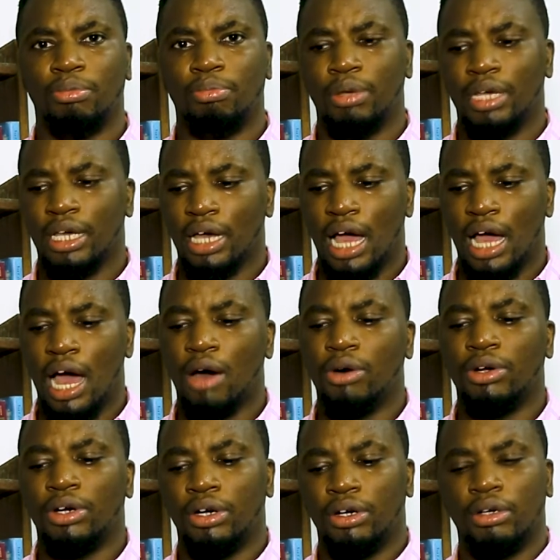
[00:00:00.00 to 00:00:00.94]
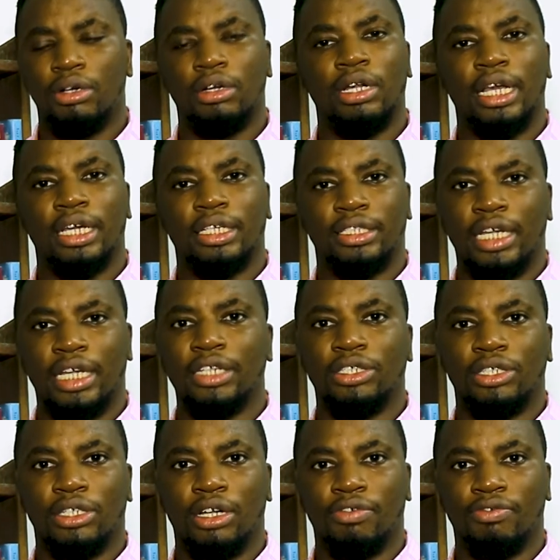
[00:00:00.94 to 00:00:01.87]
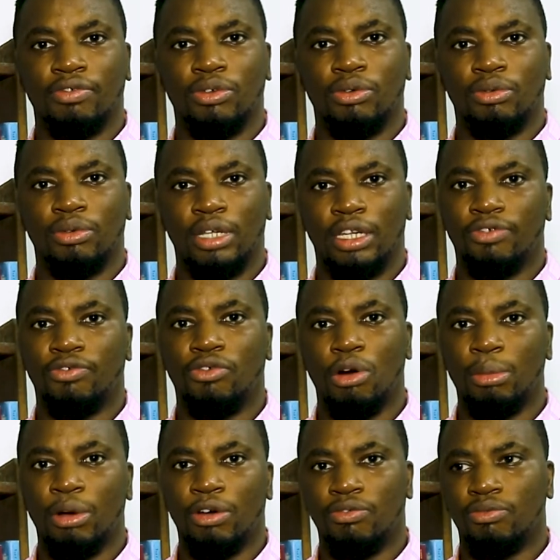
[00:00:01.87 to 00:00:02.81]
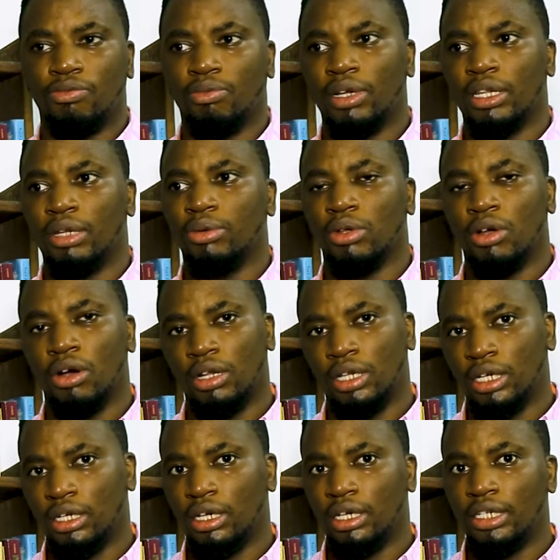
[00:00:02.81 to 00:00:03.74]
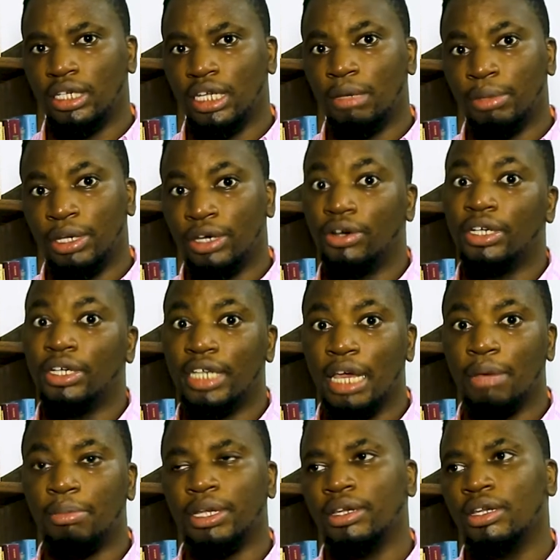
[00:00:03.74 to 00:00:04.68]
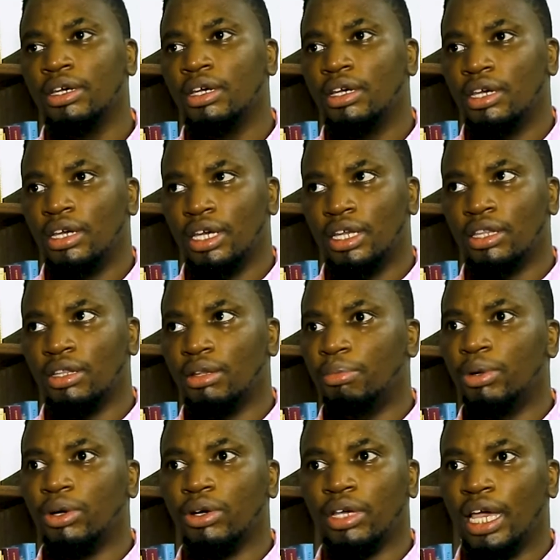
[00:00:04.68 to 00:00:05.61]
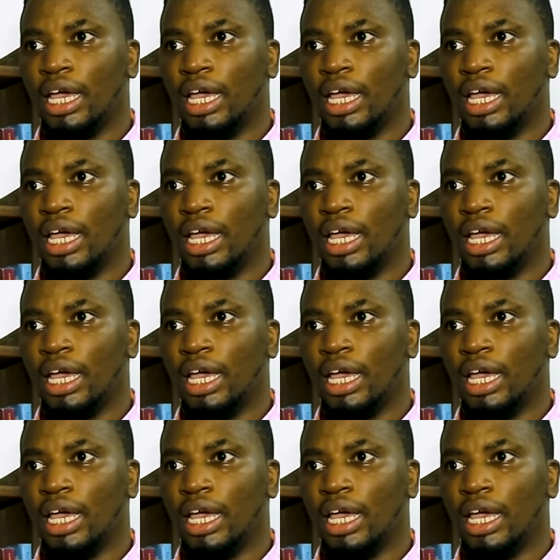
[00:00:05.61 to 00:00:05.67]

being an outer extension of you in the form of what they would call a demon or a daemon in the book.